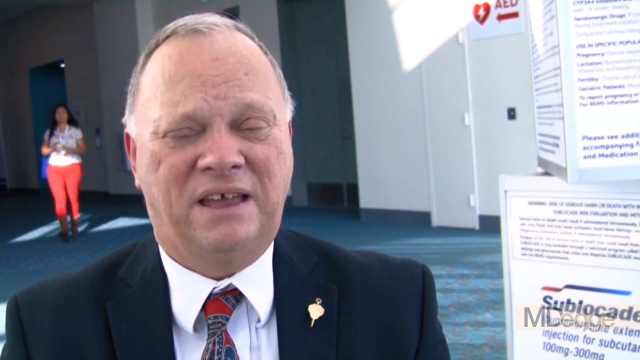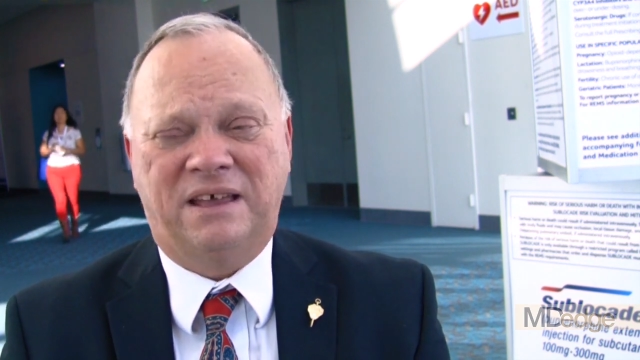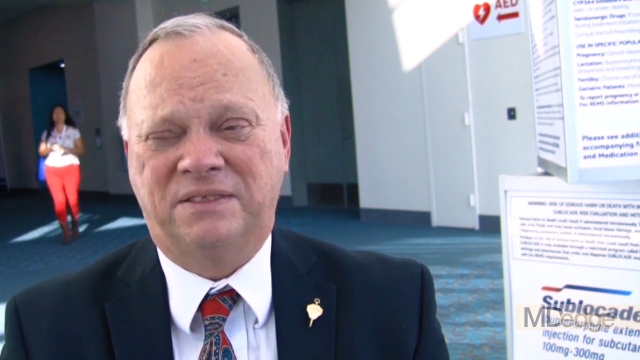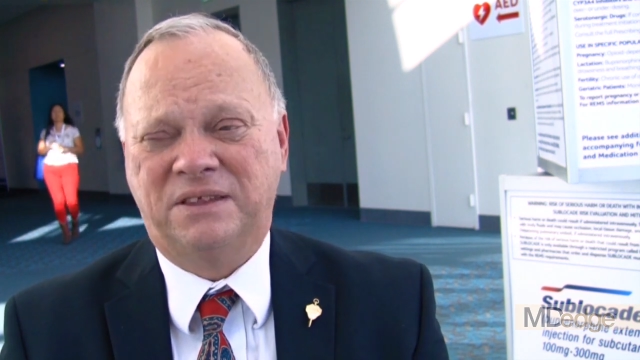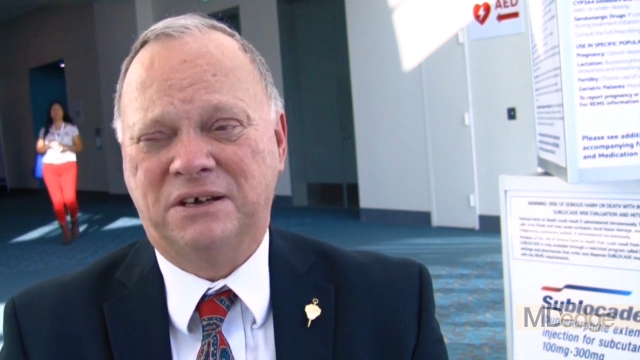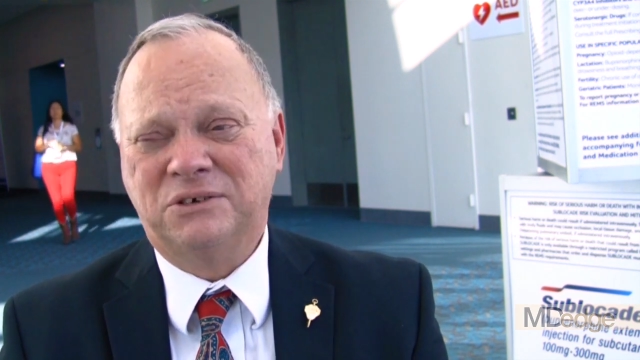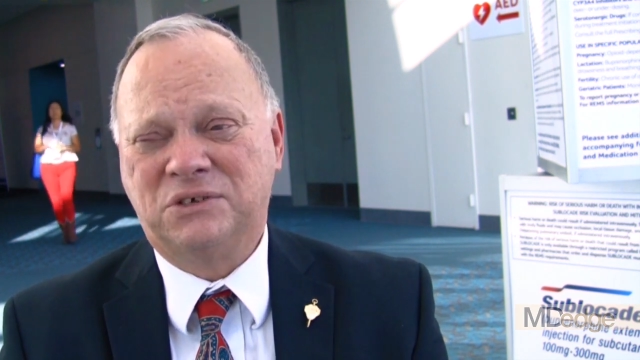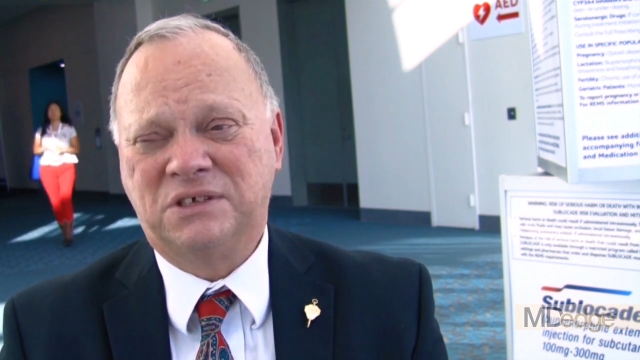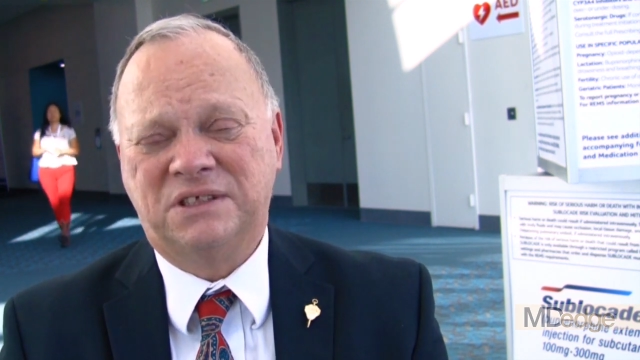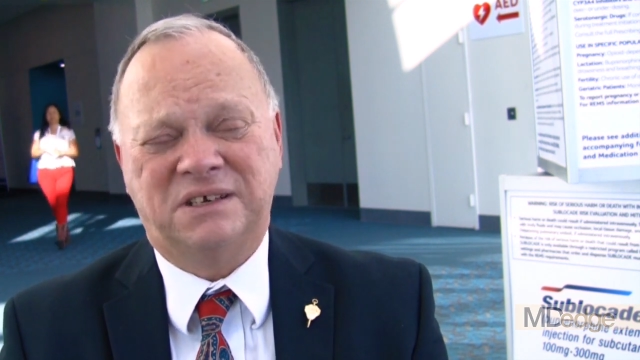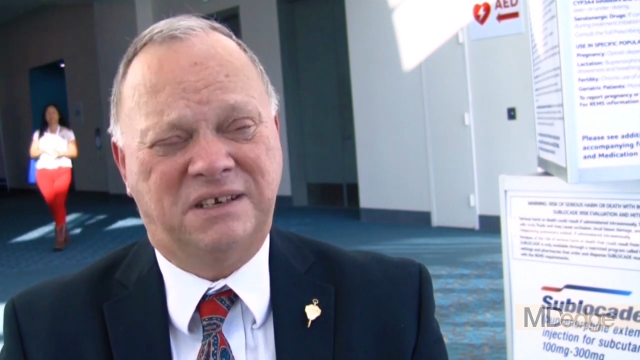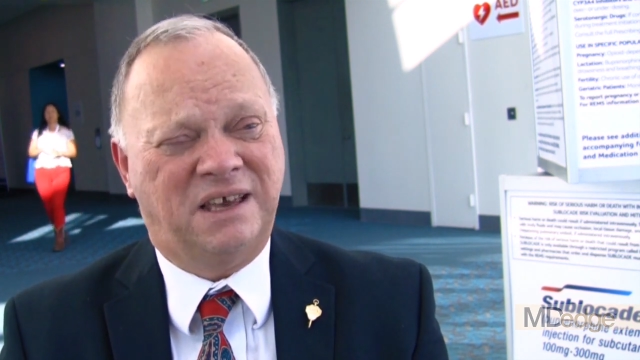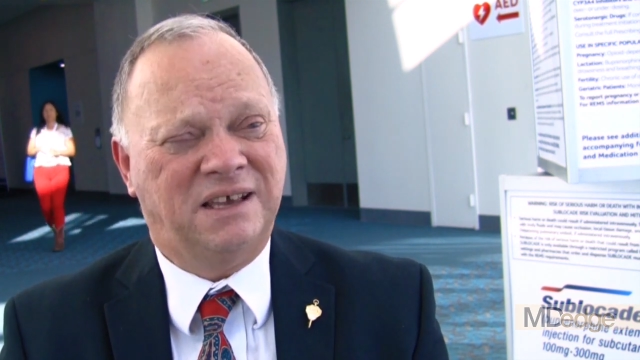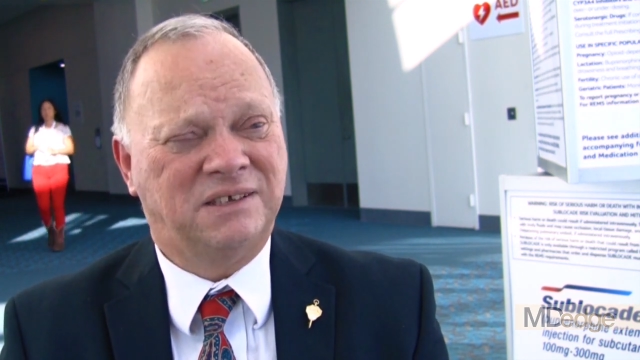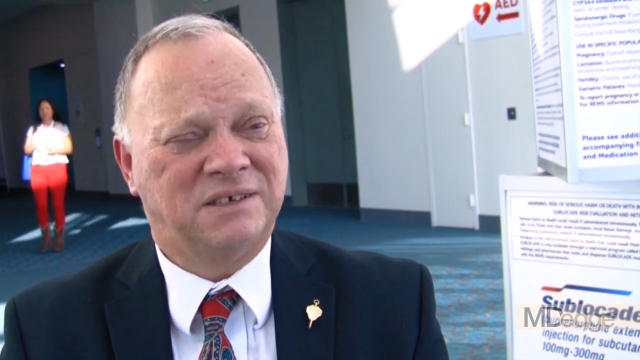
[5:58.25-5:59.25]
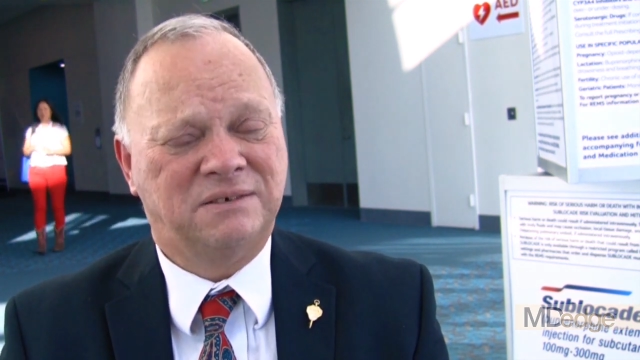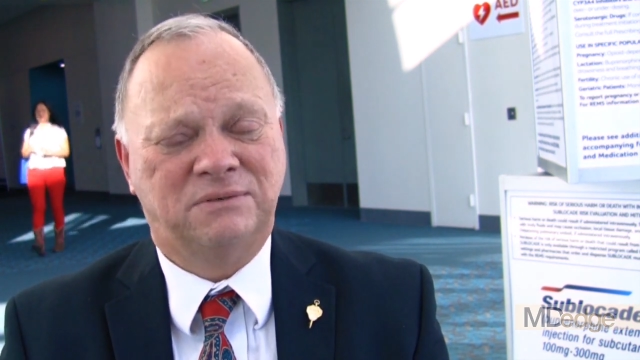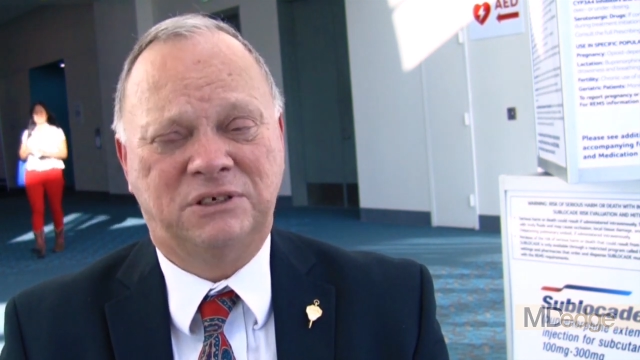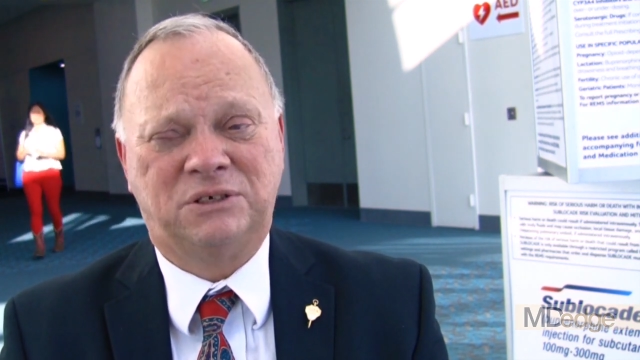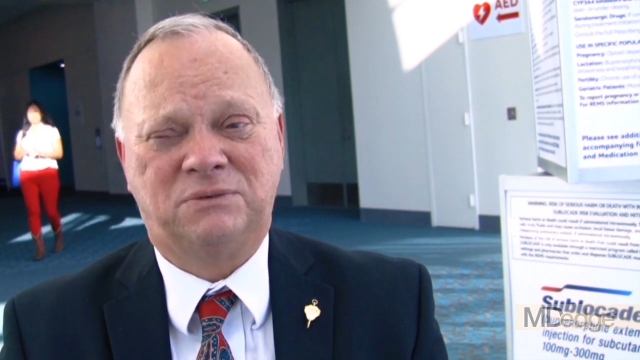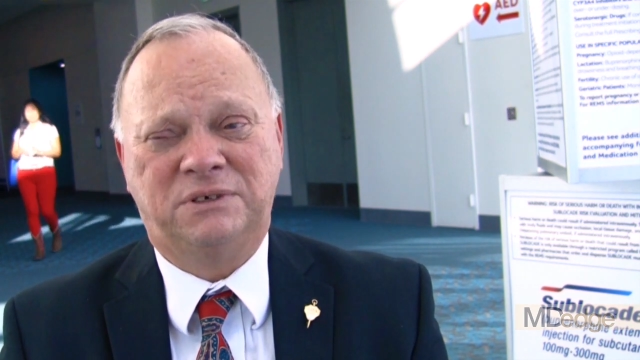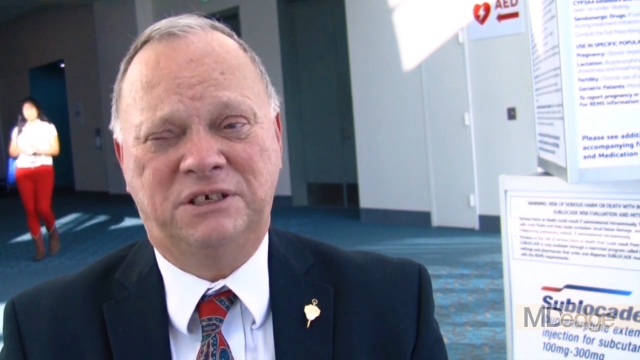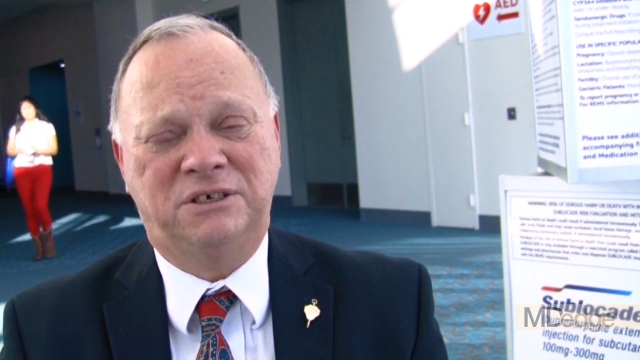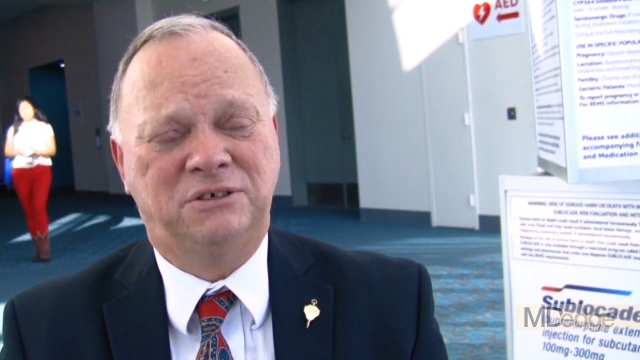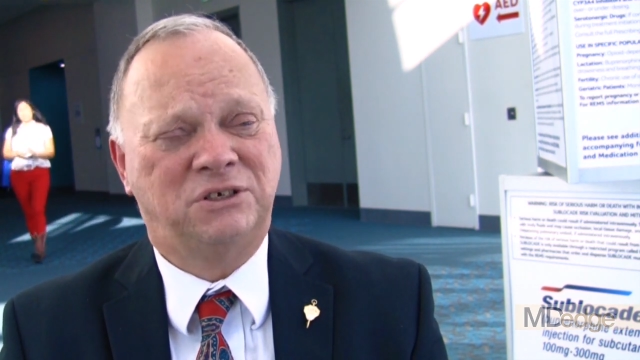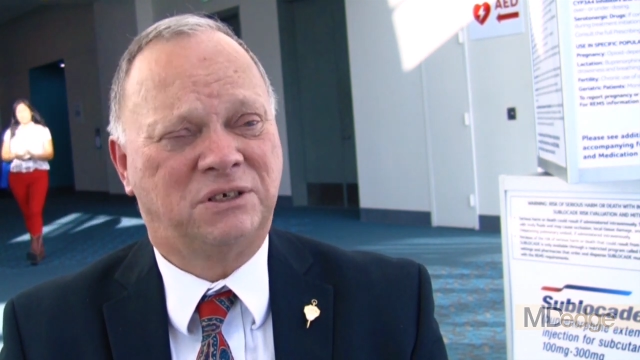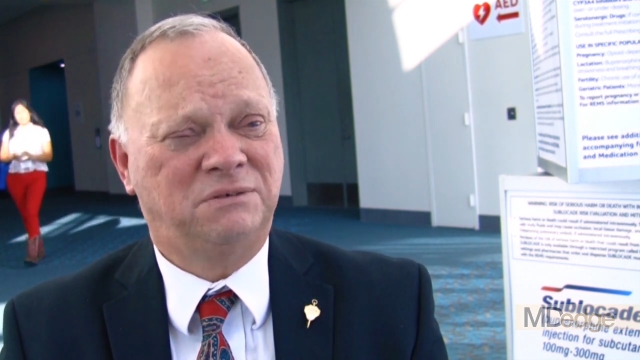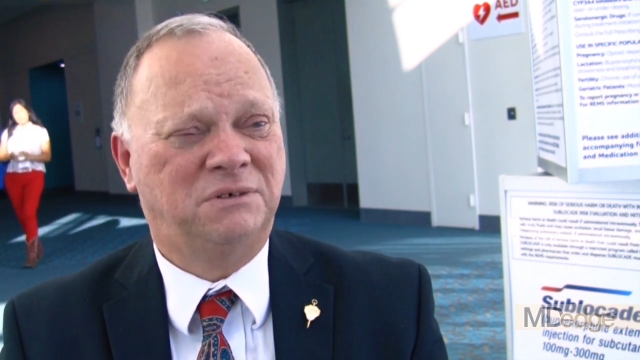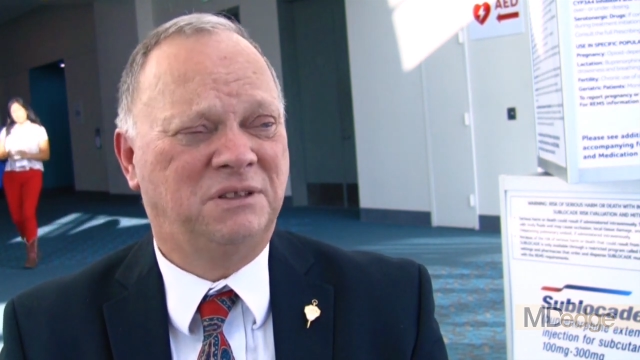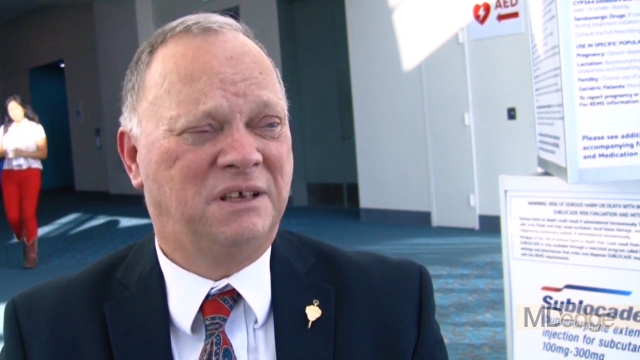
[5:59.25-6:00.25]
and those are the days in which we
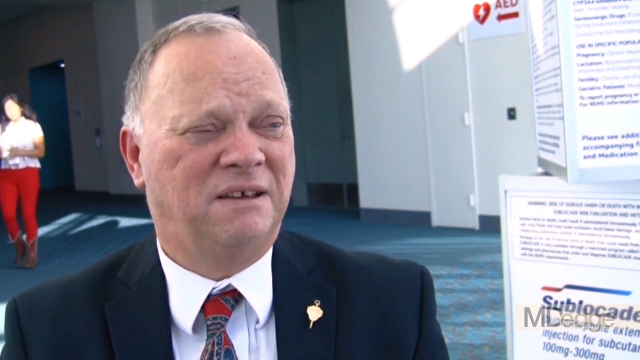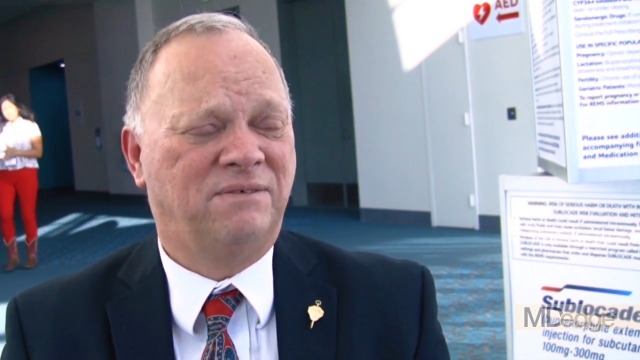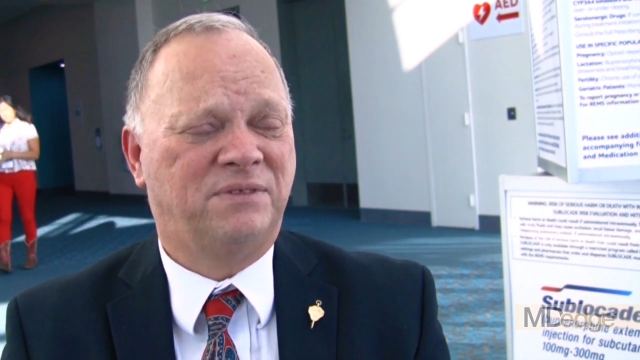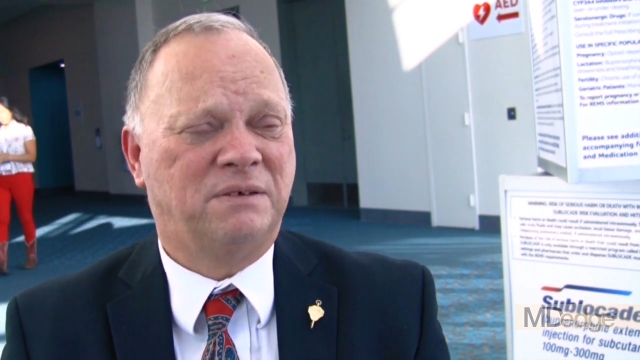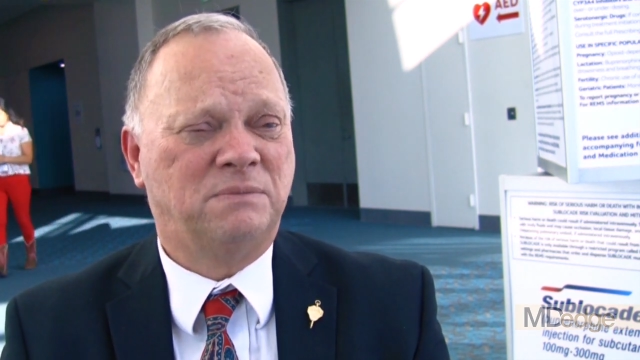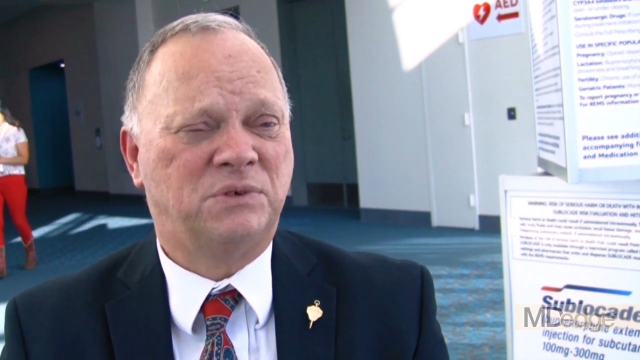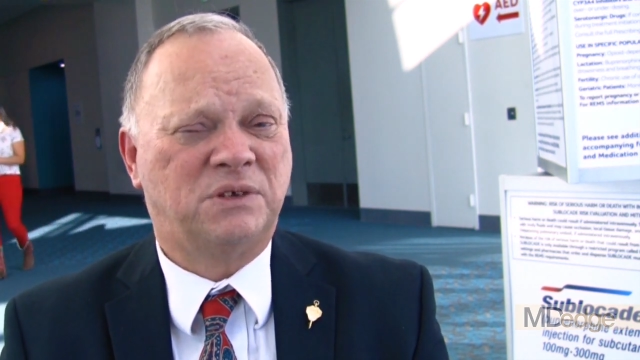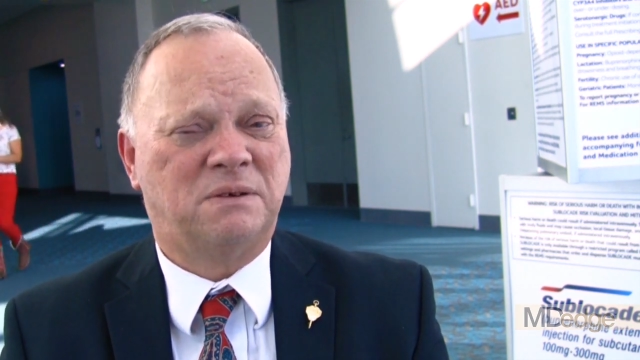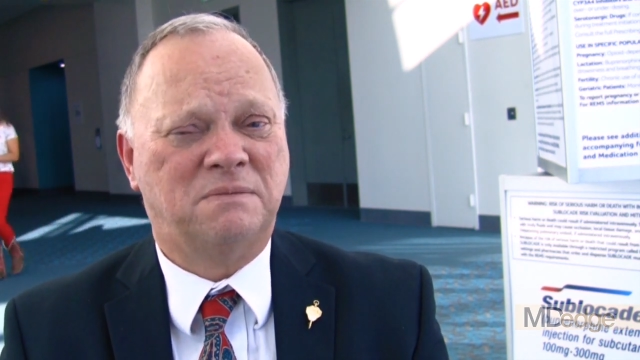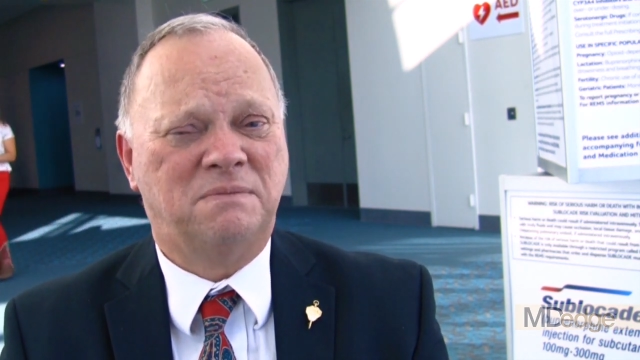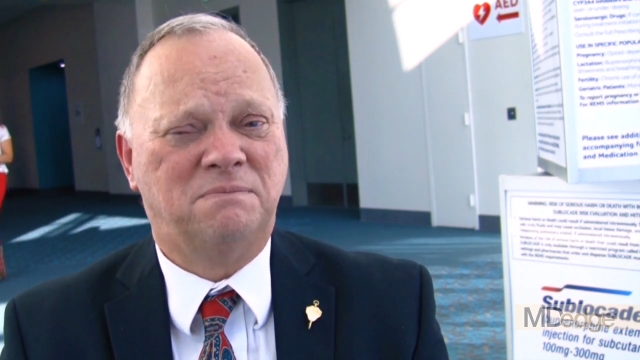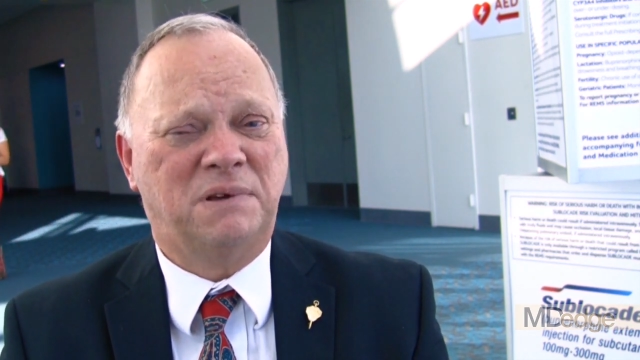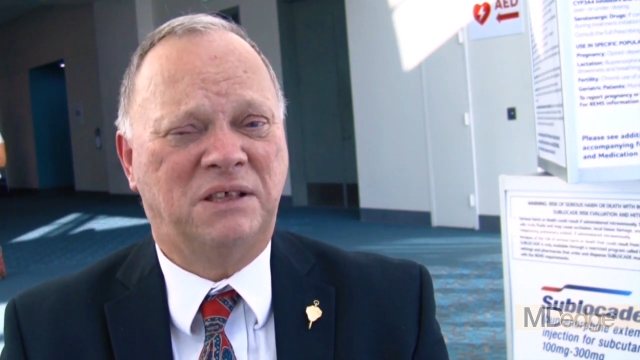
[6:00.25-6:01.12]
usually will give them some